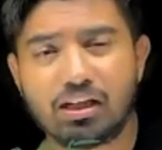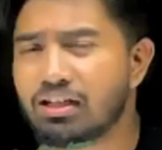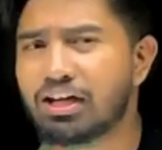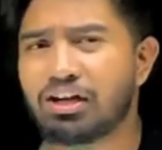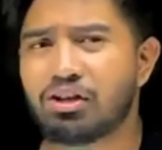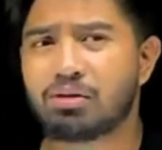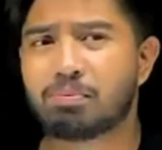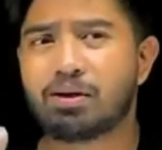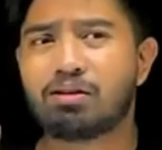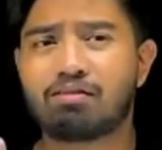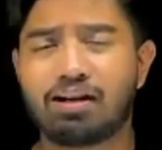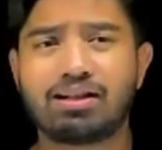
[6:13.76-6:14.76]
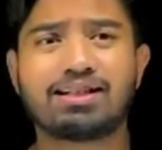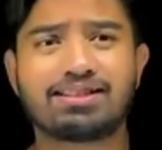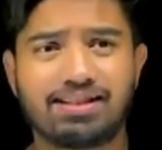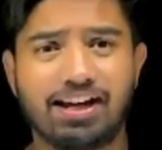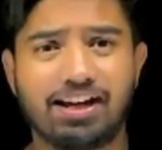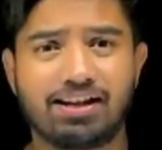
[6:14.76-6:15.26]
10 to the power 1 is
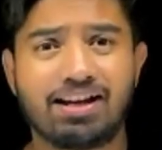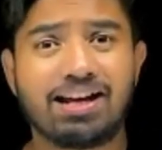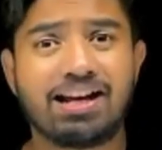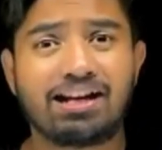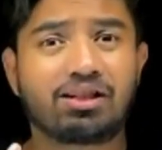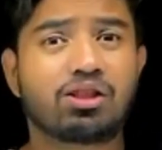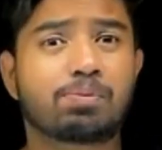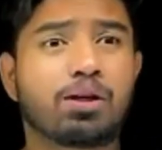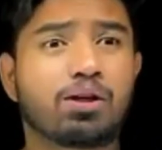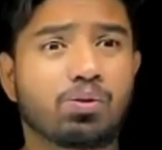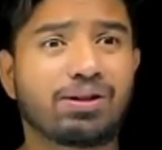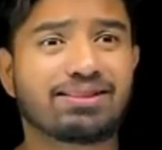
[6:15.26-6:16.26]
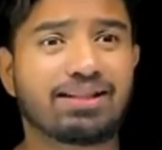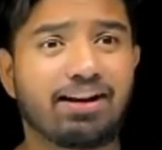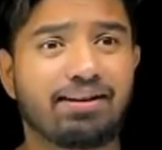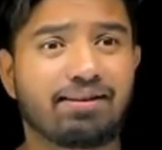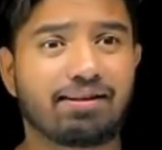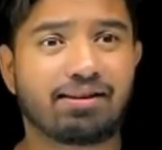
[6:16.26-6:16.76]
10. 10 to the power 2 is
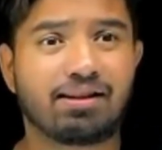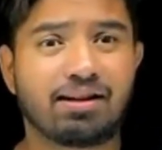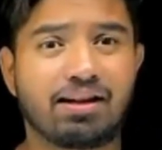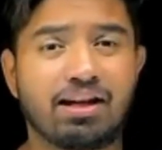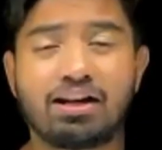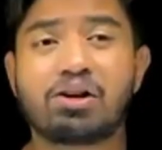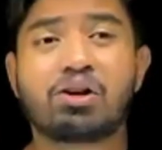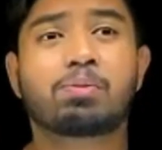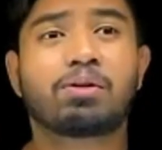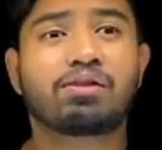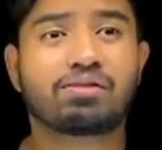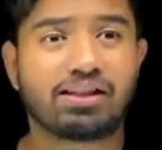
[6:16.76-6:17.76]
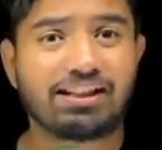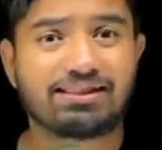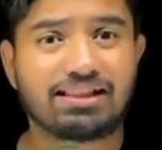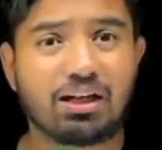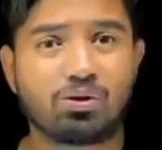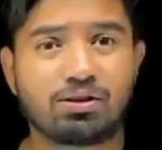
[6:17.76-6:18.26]
100. 10 to the power 3 is
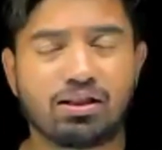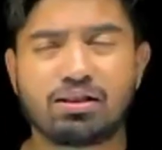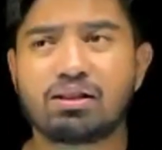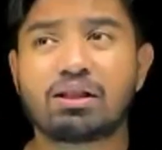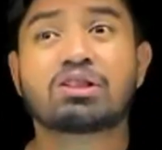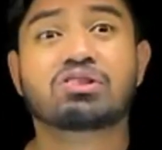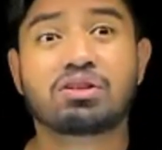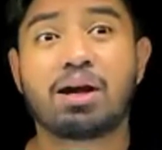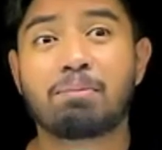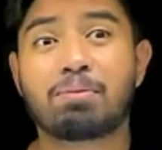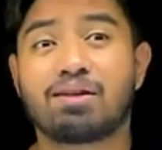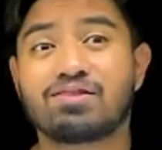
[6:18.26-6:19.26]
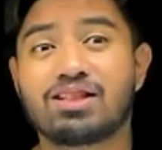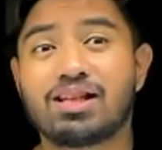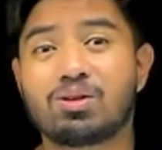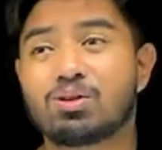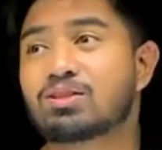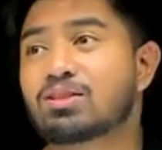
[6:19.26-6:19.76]
1000. So number of
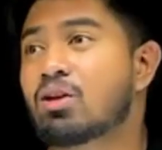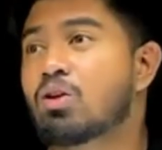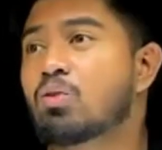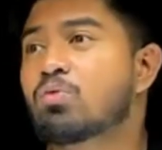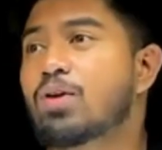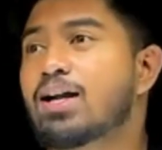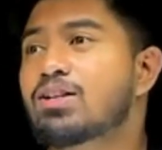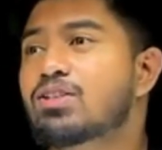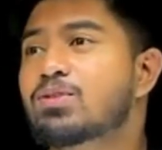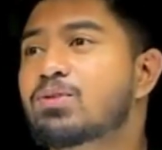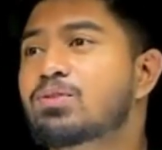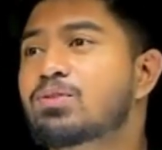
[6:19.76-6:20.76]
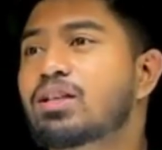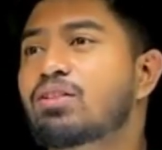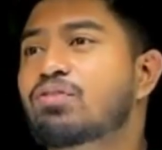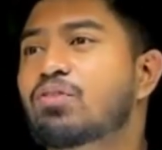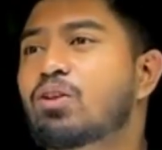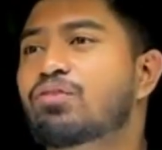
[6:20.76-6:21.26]
zeros. 1, 2, 3,
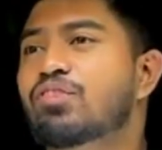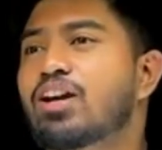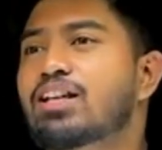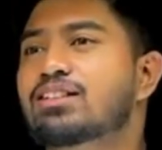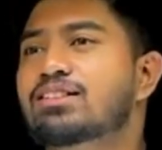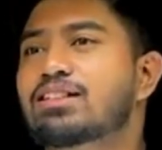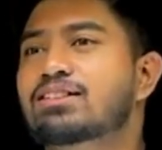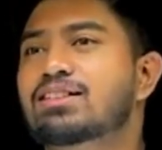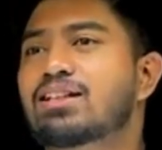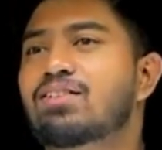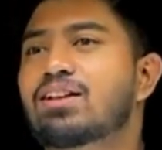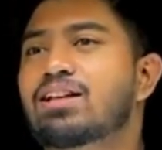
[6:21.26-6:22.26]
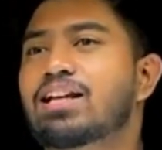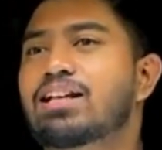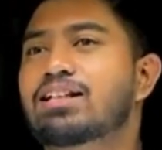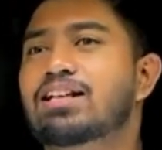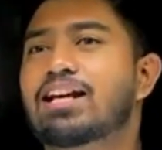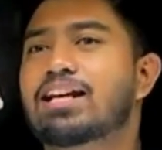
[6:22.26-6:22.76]
4, 5, 6, 7,
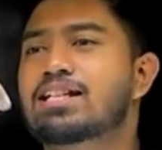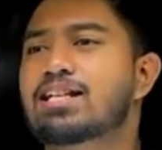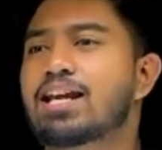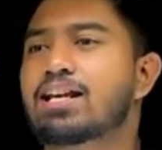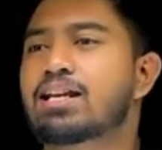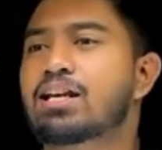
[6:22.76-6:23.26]
8, 9, 10.